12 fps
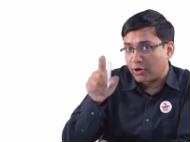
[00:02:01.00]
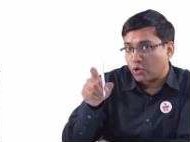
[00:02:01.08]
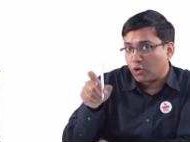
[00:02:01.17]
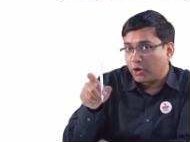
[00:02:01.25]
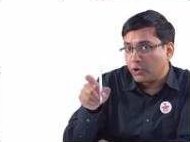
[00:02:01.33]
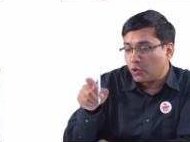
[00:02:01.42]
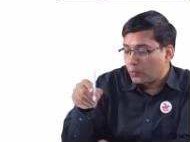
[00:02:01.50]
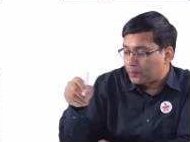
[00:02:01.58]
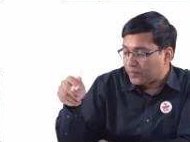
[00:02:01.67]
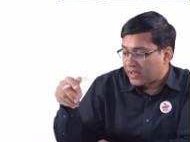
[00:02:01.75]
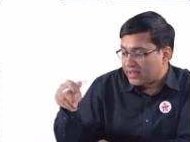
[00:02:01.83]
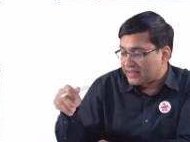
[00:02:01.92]
told you
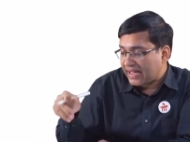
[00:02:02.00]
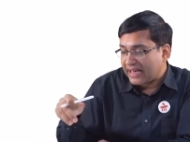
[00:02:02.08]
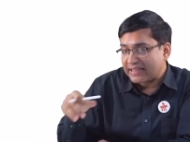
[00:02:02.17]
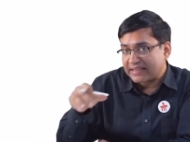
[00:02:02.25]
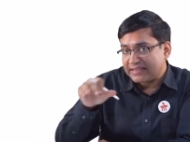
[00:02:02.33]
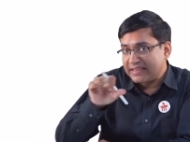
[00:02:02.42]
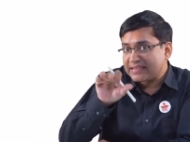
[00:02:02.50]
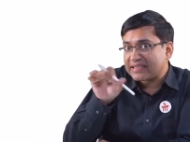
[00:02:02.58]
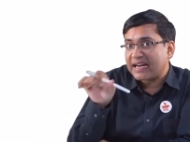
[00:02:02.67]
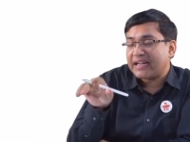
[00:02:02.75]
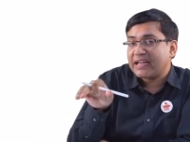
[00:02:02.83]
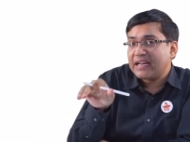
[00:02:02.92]
that these
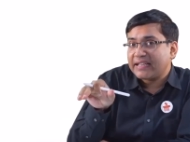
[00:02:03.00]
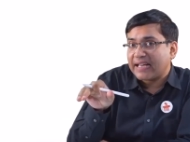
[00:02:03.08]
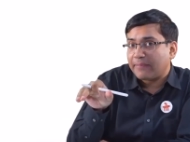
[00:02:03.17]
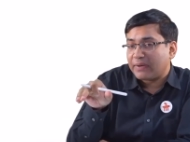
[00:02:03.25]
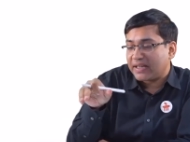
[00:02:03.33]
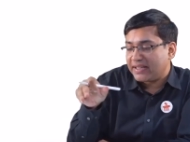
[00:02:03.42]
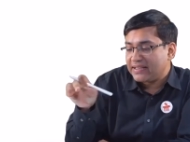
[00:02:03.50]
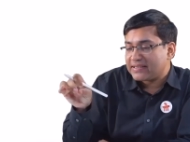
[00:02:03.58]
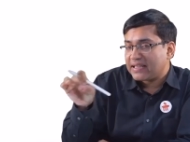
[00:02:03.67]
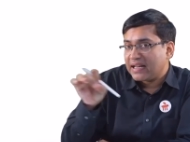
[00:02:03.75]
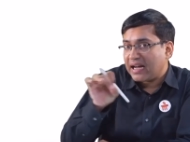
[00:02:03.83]
retinal capillaries